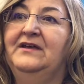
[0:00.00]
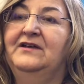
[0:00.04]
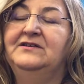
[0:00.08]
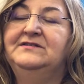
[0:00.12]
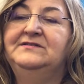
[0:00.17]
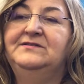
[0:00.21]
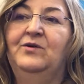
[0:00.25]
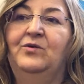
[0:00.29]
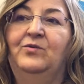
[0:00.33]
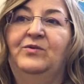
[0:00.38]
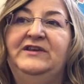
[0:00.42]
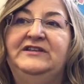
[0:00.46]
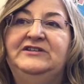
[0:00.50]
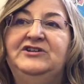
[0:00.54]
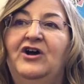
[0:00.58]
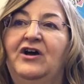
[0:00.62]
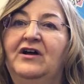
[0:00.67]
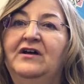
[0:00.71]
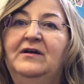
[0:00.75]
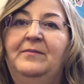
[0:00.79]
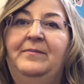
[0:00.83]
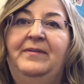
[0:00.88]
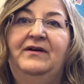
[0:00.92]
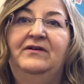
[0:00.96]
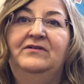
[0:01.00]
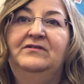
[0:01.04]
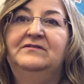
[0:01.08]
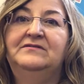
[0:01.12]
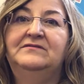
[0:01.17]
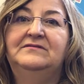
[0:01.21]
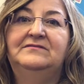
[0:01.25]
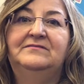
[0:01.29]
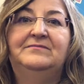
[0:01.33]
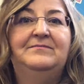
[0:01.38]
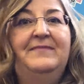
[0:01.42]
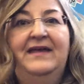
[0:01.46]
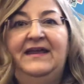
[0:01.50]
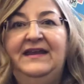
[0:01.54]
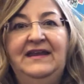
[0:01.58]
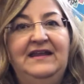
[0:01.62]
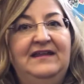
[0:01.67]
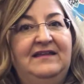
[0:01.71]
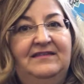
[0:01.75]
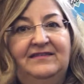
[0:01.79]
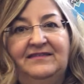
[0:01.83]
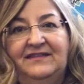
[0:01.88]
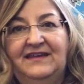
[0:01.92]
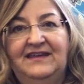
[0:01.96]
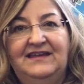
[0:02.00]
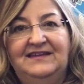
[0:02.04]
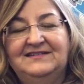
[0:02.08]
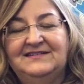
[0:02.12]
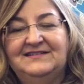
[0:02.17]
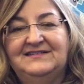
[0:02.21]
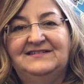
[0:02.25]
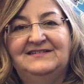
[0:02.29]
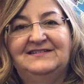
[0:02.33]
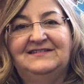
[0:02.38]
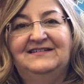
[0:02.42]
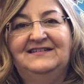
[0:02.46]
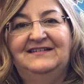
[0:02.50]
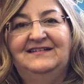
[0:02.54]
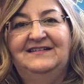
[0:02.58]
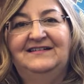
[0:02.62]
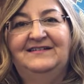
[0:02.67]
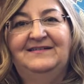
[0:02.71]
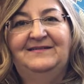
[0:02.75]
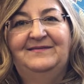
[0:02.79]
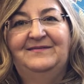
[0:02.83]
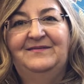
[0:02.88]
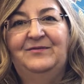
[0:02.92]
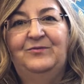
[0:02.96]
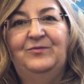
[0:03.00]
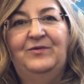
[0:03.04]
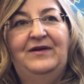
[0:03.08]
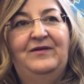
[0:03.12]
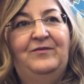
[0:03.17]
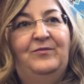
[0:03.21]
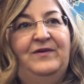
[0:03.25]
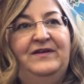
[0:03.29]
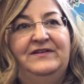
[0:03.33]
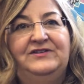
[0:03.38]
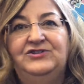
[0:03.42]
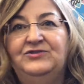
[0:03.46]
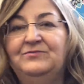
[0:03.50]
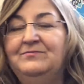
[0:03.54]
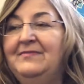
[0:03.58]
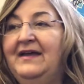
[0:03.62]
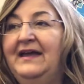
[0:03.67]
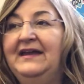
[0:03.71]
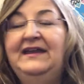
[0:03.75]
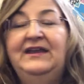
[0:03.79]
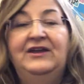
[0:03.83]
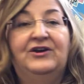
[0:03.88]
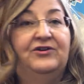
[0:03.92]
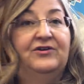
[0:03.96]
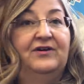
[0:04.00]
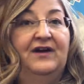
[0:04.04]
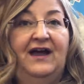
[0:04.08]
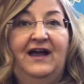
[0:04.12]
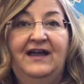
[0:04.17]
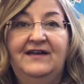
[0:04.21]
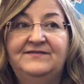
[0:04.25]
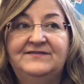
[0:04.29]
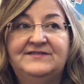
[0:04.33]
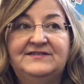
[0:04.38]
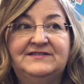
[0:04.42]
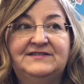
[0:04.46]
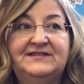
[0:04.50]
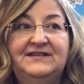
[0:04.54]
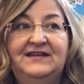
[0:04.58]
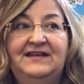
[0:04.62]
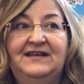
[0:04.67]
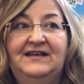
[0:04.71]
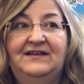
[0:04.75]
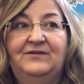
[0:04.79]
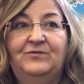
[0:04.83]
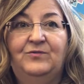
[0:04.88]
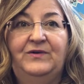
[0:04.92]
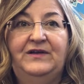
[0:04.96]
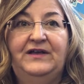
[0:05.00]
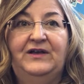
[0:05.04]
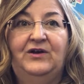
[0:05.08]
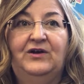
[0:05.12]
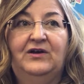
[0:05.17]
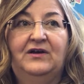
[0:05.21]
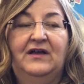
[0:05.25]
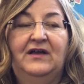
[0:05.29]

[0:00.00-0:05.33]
So we talk about many things. We do many crafts, and we